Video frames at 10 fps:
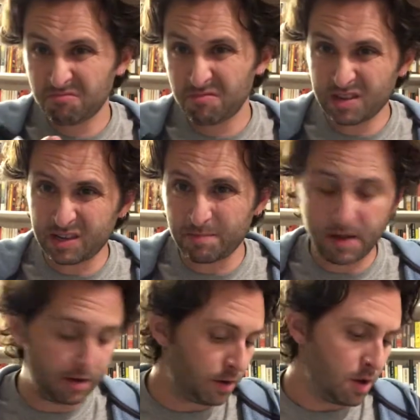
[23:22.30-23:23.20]
That's not
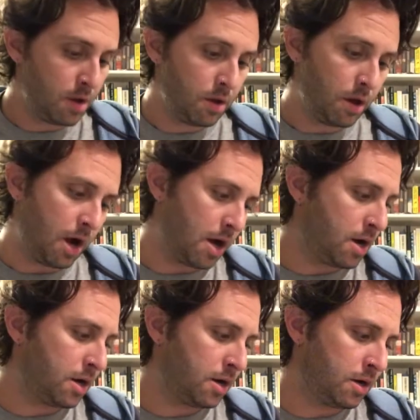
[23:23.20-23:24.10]
bad.
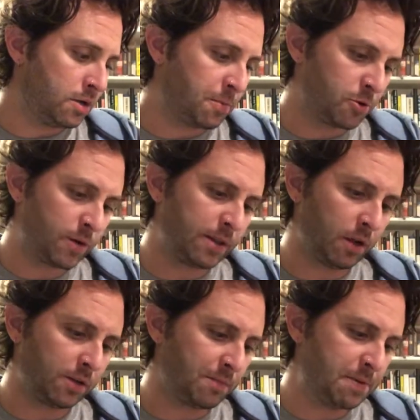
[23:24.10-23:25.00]
To portray the
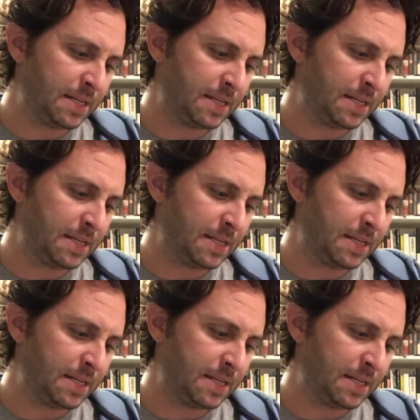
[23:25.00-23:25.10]
loss of